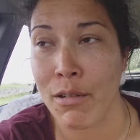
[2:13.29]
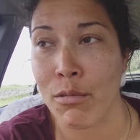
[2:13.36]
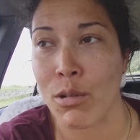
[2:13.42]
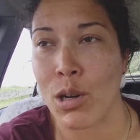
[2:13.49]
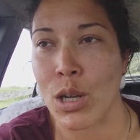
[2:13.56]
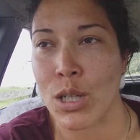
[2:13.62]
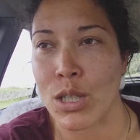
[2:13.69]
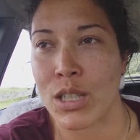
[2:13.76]

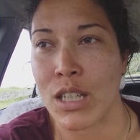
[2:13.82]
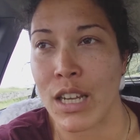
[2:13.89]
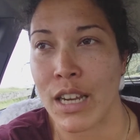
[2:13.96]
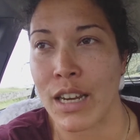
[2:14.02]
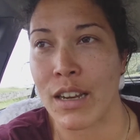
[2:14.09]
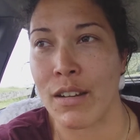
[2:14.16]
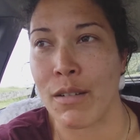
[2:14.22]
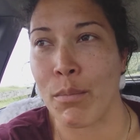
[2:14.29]
We're all just
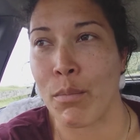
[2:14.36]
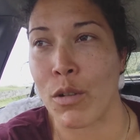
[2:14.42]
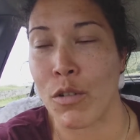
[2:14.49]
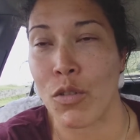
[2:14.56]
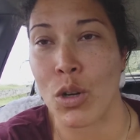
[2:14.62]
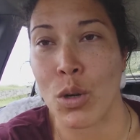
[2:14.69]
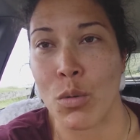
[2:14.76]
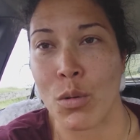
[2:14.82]
like
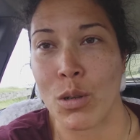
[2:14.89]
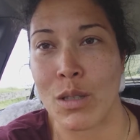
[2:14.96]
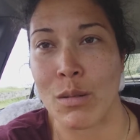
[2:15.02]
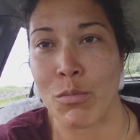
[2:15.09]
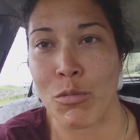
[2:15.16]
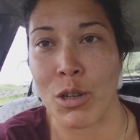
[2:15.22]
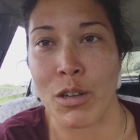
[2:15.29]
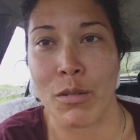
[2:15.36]
moving towards
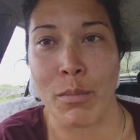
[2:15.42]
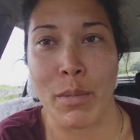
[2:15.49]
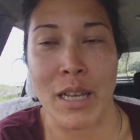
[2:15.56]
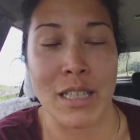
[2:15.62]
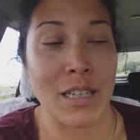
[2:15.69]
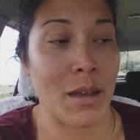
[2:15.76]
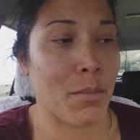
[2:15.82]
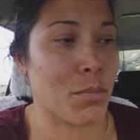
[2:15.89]
some real
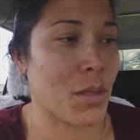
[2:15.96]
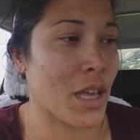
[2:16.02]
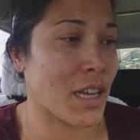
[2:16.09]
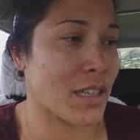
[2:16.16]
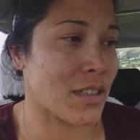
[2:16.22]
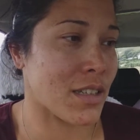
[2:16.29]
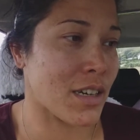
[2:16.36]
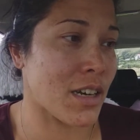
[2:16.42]
messed up
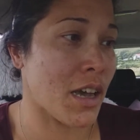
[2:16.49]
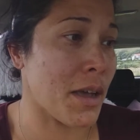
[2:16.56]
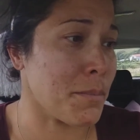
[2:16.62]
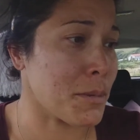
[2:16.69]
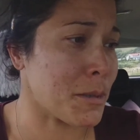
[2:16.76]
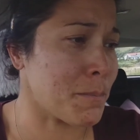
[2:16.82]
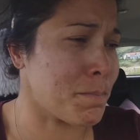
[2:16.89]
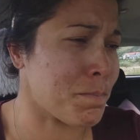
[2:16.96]
things at
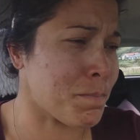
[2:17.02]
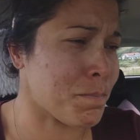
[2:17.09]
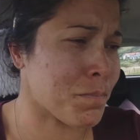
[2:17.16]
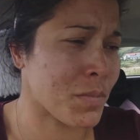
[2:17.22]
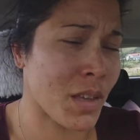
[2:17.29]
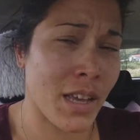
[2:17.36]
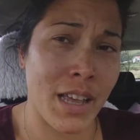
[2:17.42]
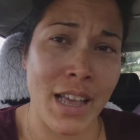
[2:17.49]
times
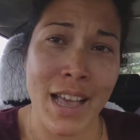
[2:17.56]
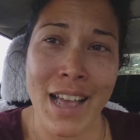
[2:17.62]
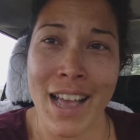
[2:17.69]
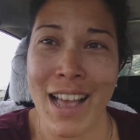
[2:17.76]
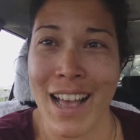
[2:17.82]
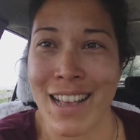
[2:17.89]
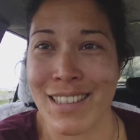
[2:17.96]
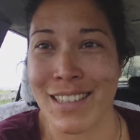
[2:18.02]

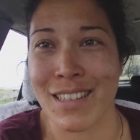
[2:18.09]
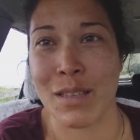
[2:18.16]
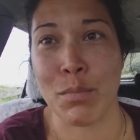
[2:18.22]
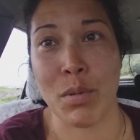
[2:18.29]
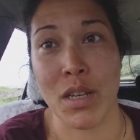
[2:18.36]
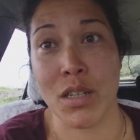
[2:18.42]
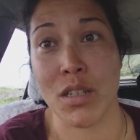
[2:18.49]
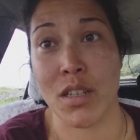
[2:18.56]
as a
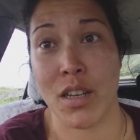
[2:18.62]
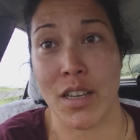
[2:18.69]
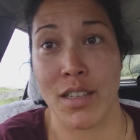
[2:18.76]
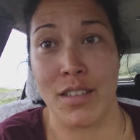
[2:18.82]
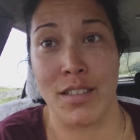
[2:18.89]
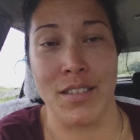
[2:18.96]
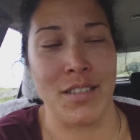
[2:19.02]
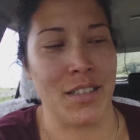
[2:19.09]

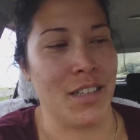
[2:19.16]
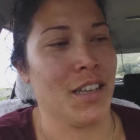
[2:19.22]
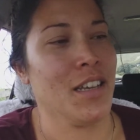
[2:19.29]
species.